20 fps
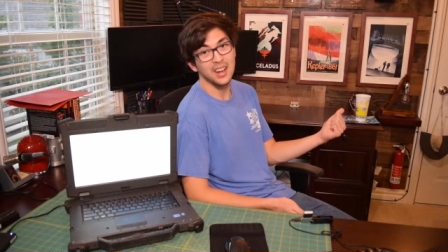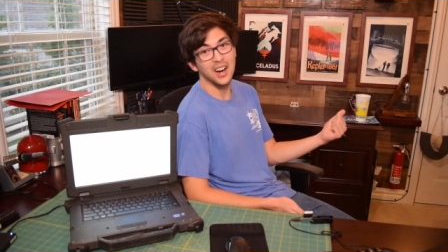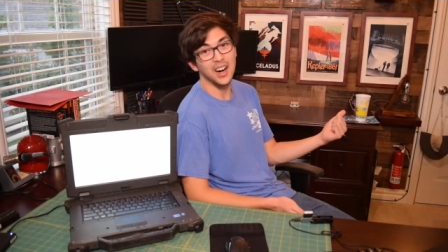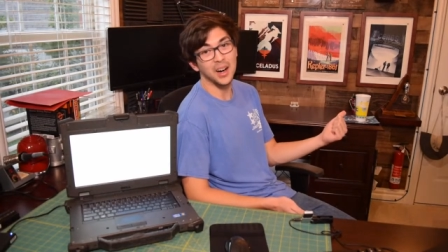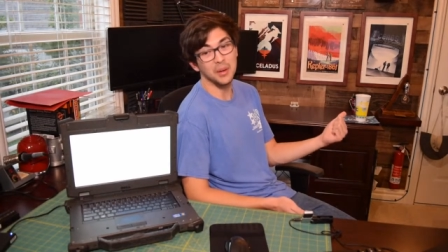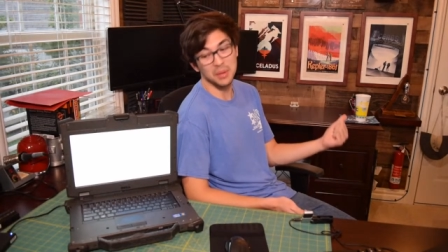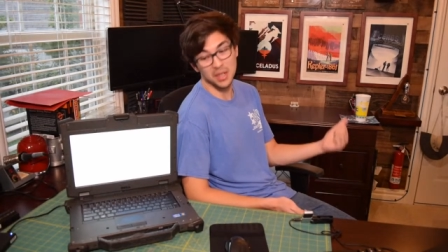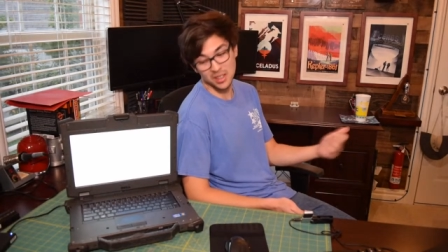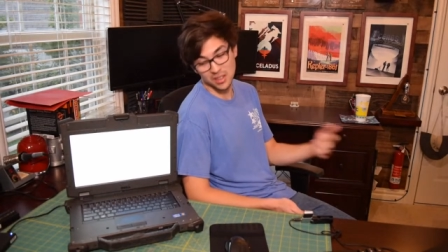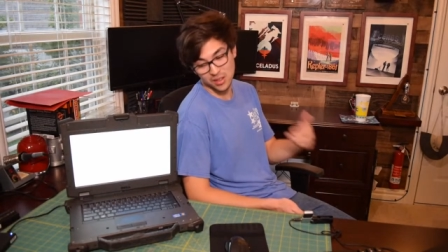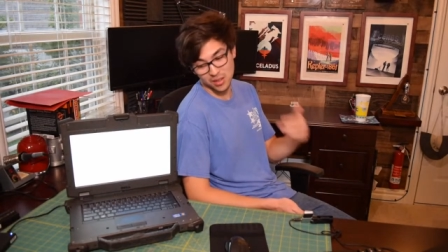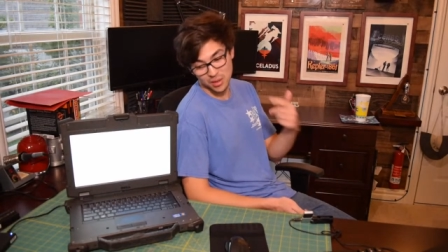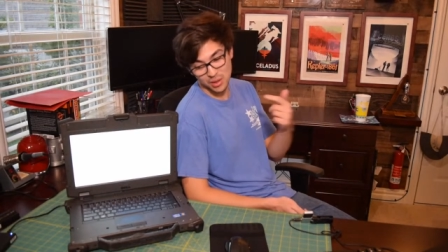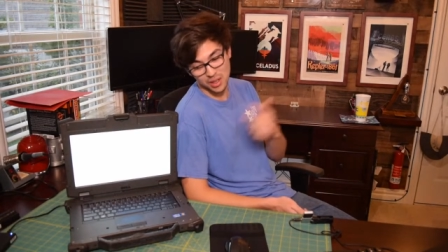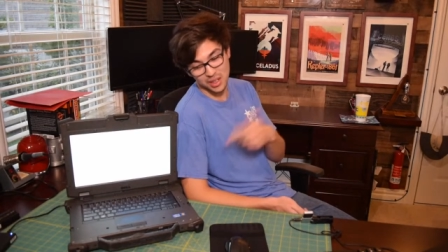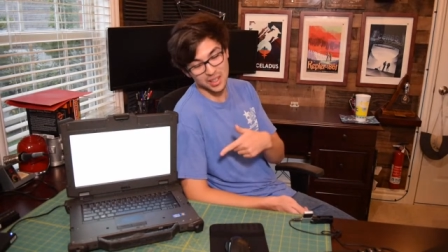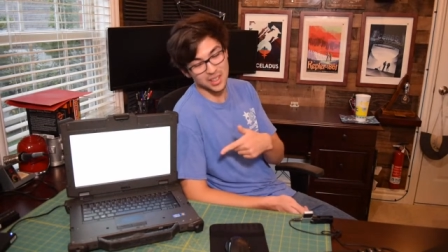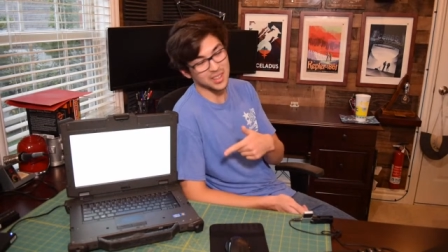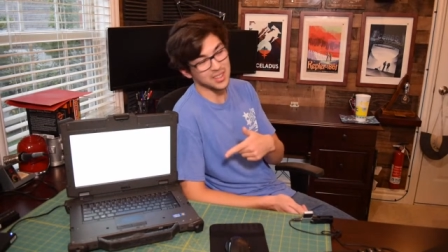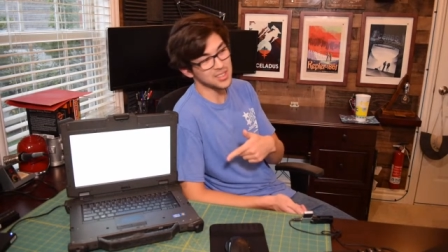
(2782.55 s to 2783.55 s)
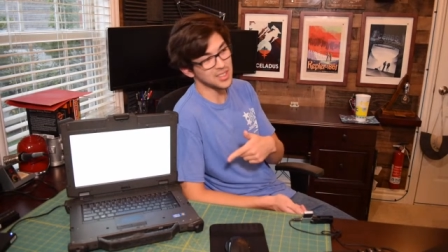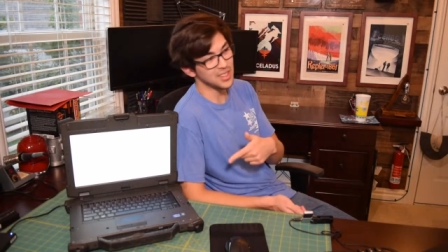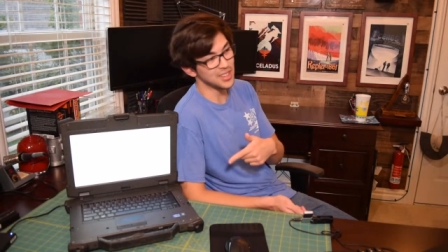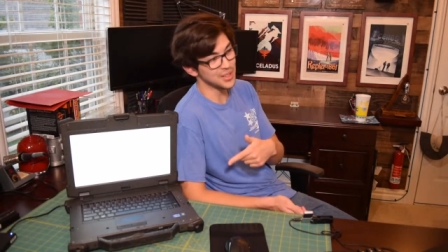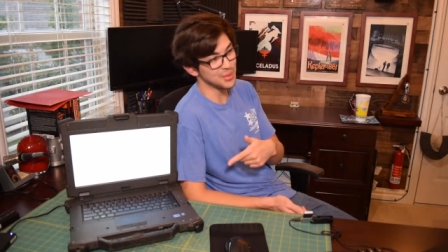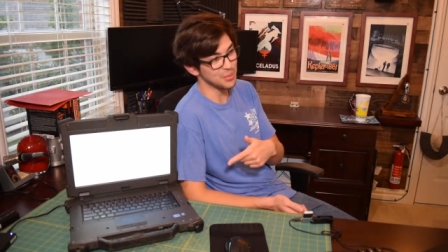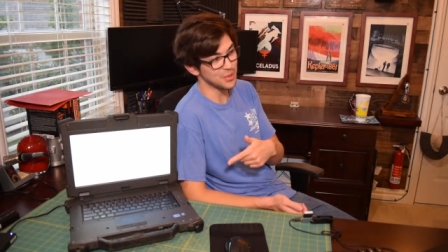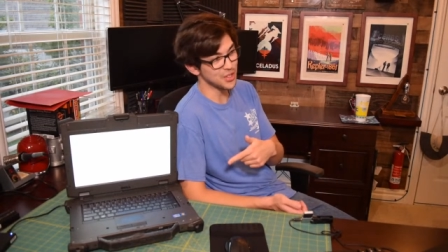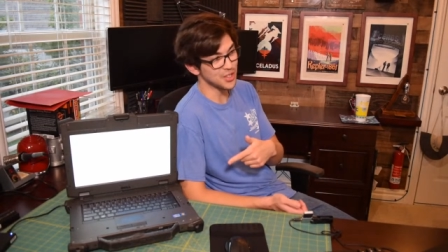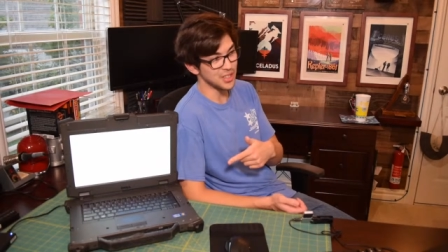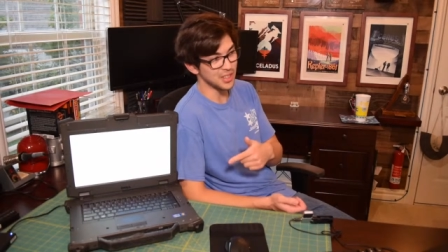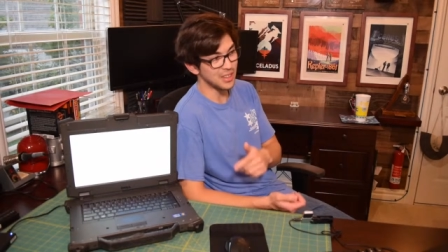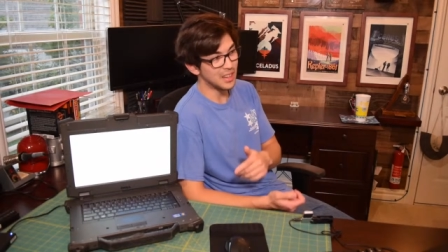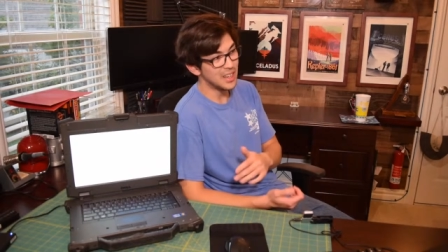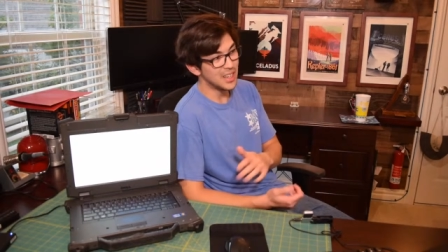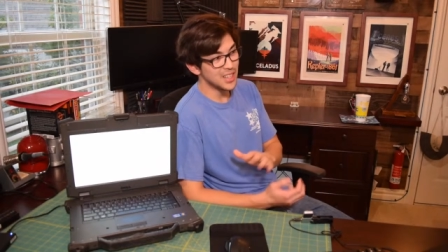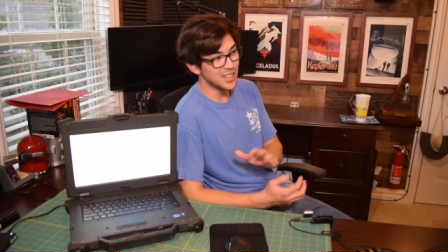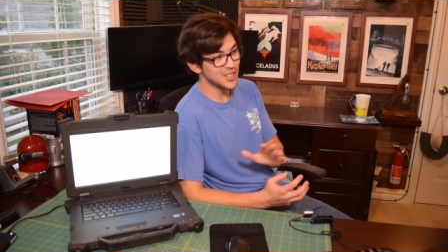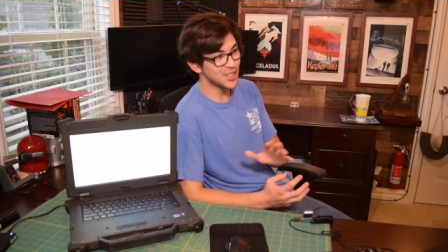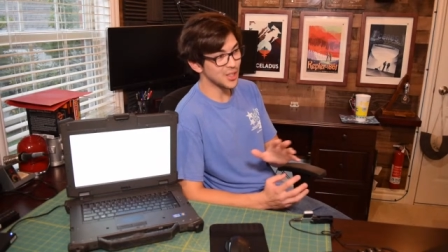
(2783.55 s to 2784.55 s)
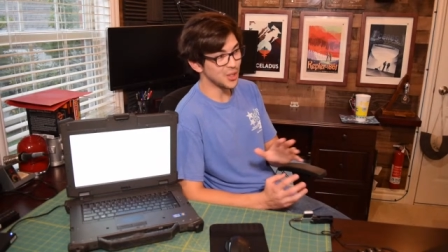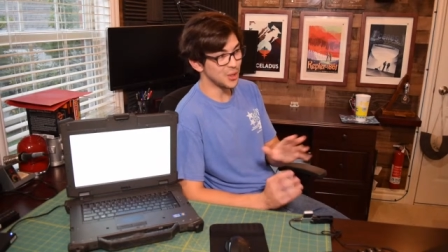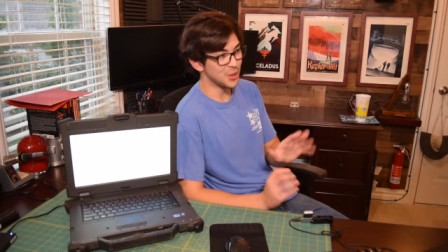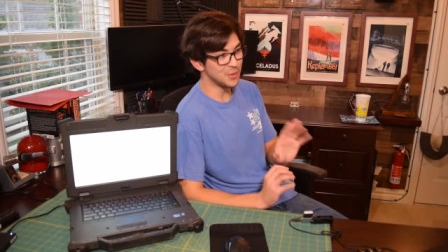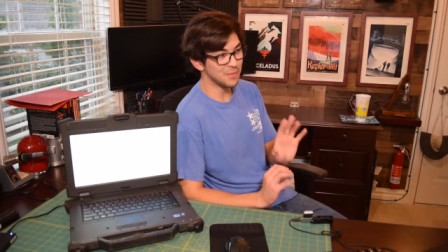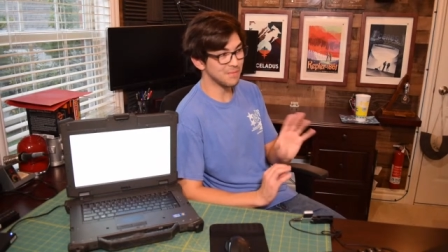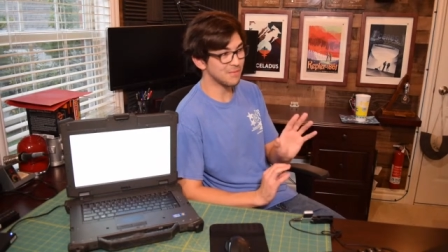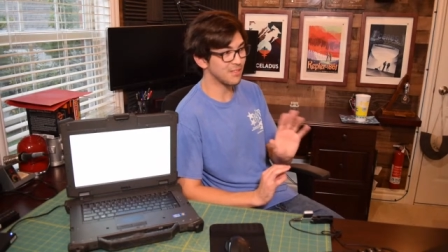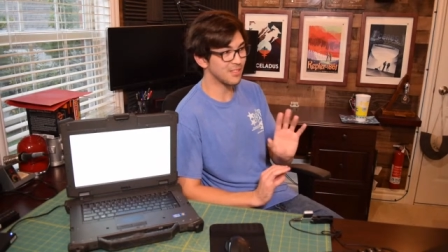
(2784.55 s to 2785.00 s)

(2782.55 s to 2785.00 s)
um, and throwing it into this machine. So